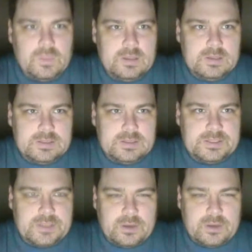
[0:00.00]

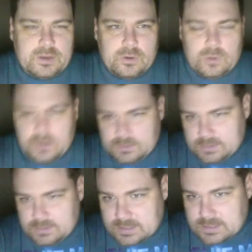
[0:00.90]
So
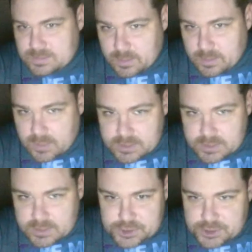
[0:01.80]
that's pretty
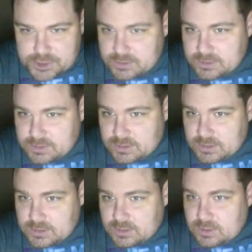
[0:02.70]
much
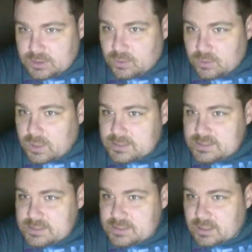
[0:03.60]

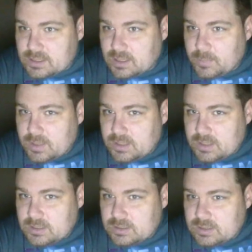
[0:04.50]
what's up.
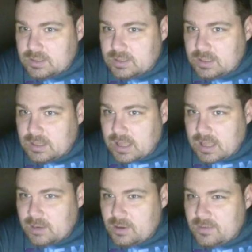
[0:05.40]

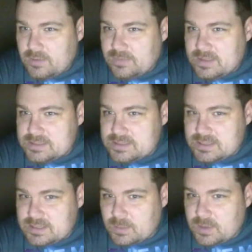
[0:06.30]
I don't know if that
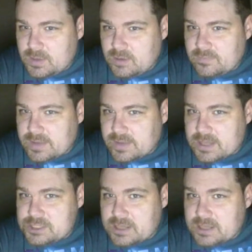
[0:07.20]
sent a
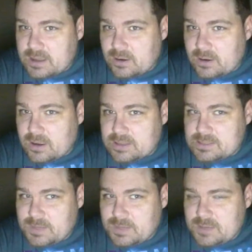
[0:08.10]
notification out or not.
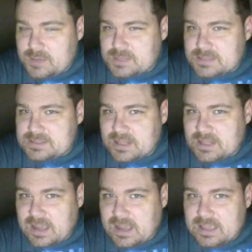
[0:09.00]
Sometimes
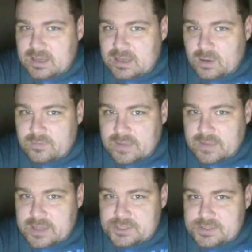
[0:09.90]
I get
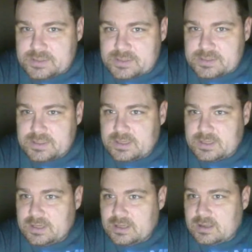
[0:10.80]
notifications
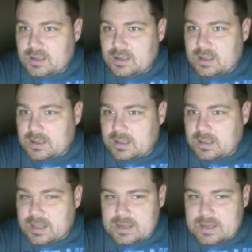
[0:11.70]

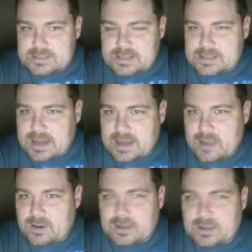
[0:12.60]
and it sends it out
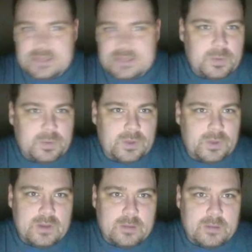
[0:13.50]
and lets people know that
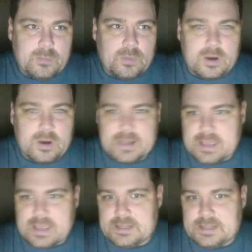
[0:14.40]
I'm
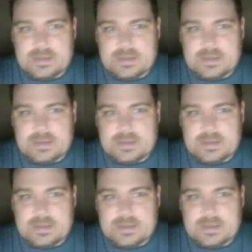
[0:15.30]
broadcasting.